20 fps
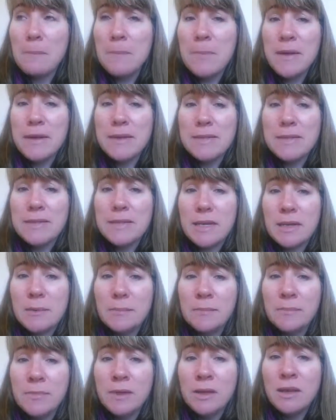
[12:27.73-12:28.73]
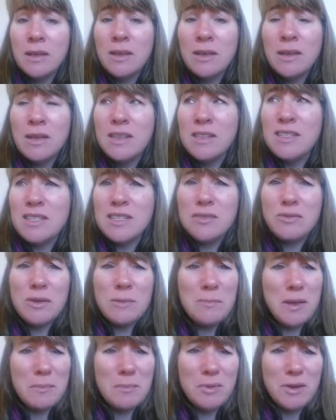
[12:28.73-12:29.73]
but just
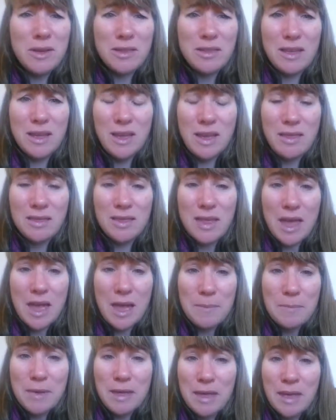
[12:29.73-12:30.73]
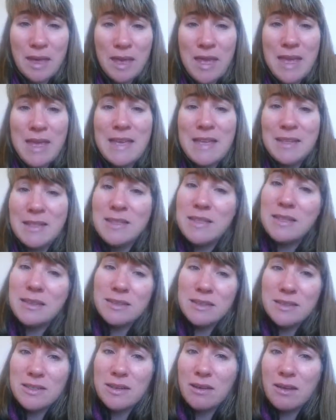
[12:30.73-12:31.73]
remembering the happy,
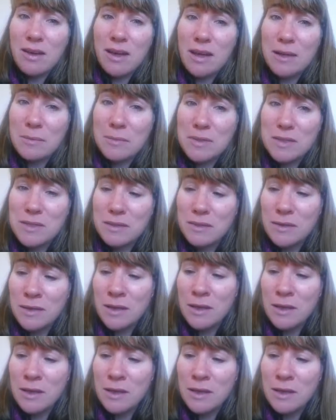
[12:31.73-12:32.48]
easier times.